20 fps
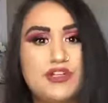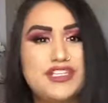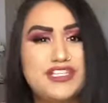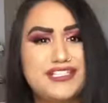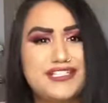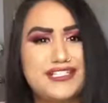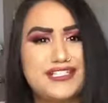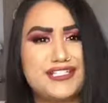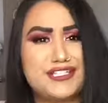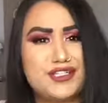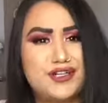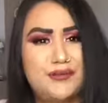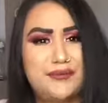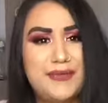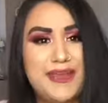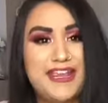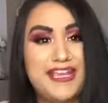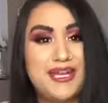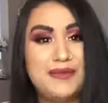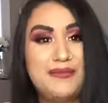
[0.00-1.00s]
which is this little
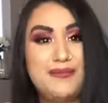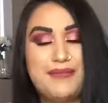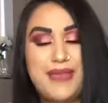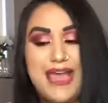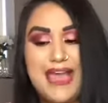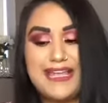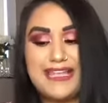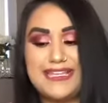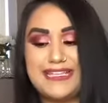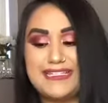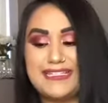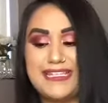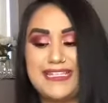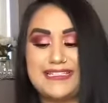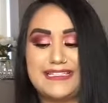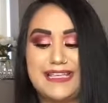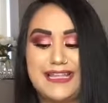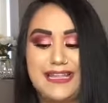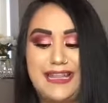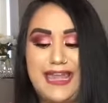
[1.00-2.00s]
makeup bag. It
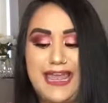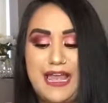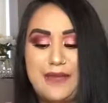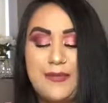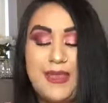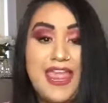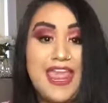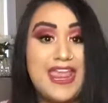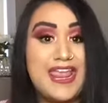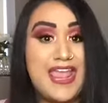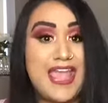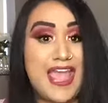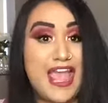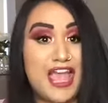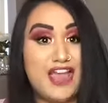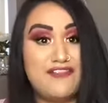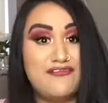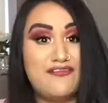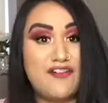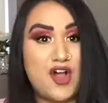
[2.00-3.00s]
says Glam
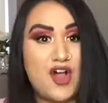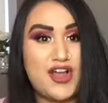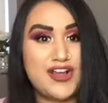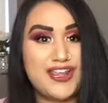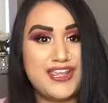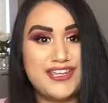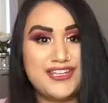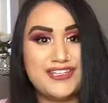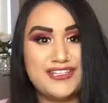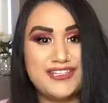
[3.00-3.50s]
AF on it.